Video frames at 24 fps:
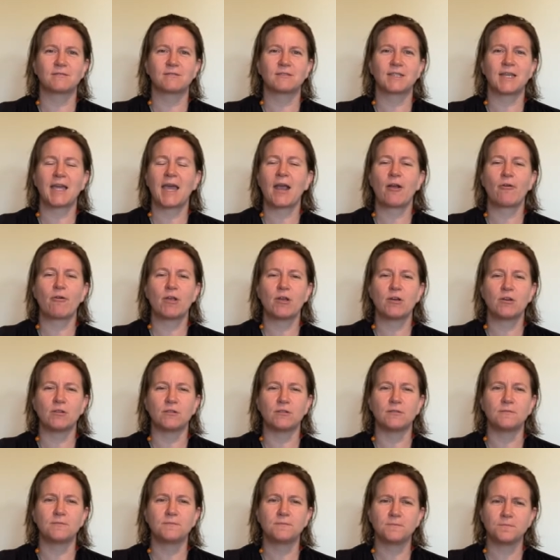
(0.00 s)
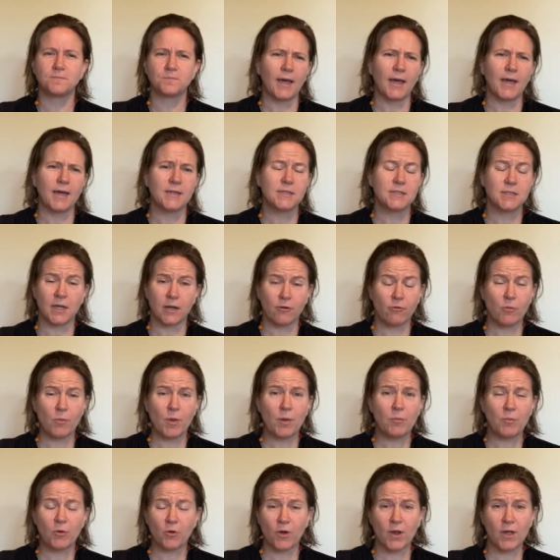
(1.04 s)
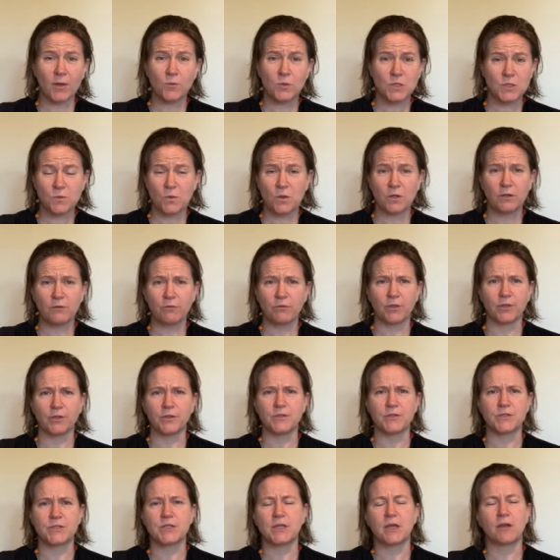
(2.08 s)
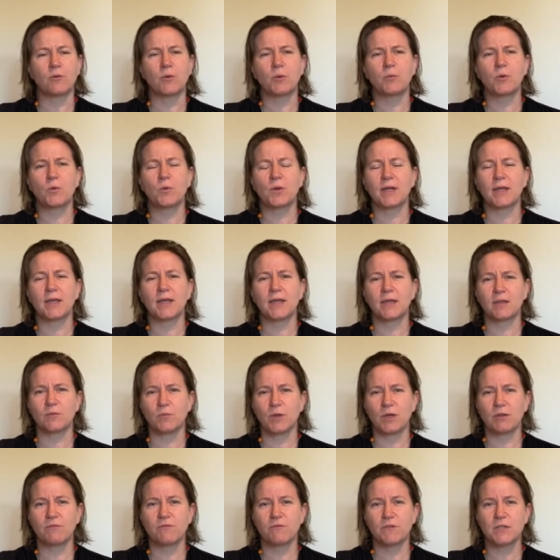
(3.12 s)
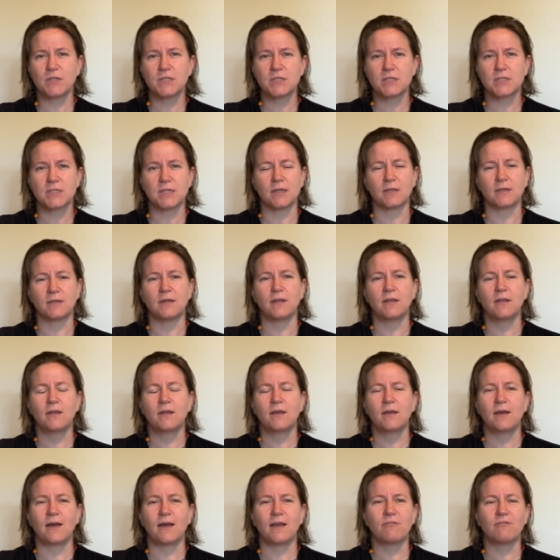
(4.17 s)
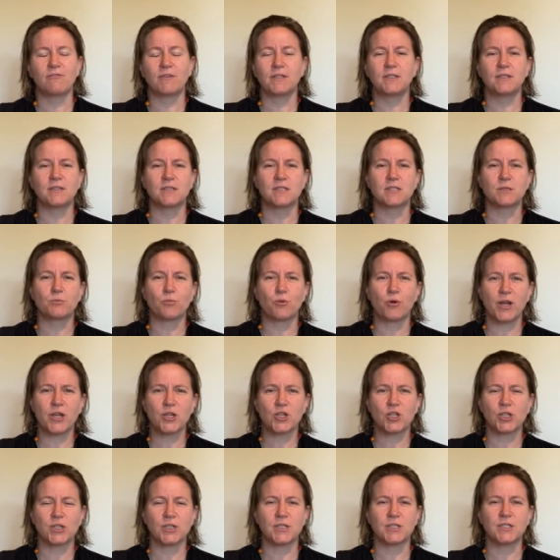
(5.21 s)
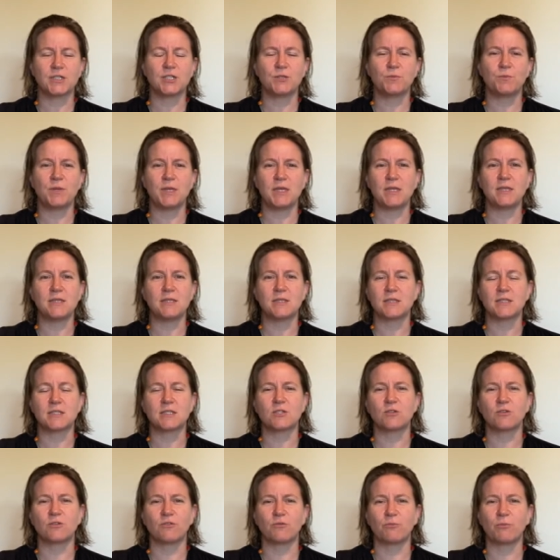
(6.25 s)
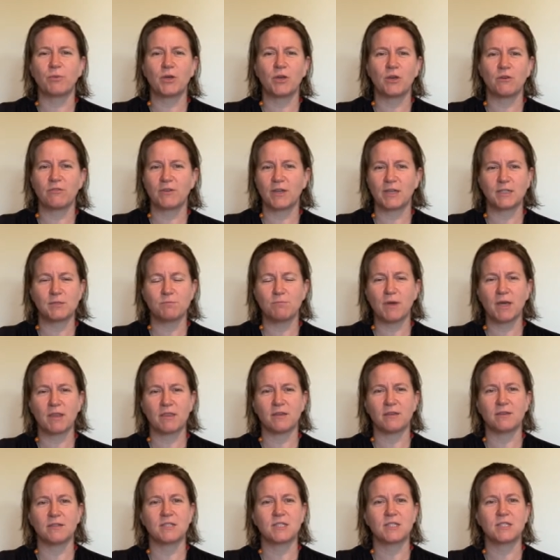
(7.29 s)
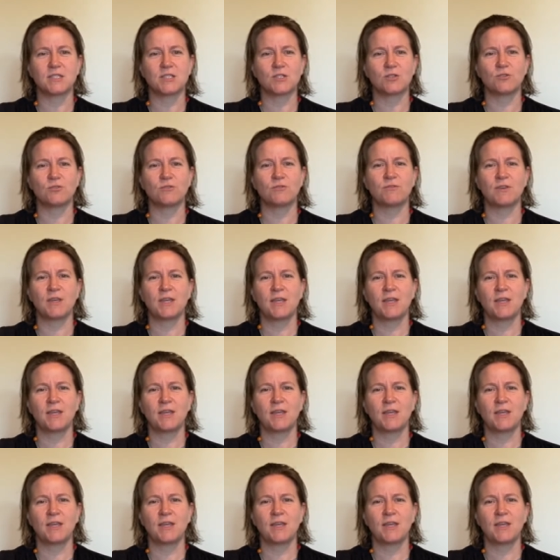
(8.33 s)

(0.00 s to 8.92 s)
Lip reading: carry on. And I remember I was one of those. I remember when I had my first son, I felt this pressure to be this sort of perfect mother, to sort of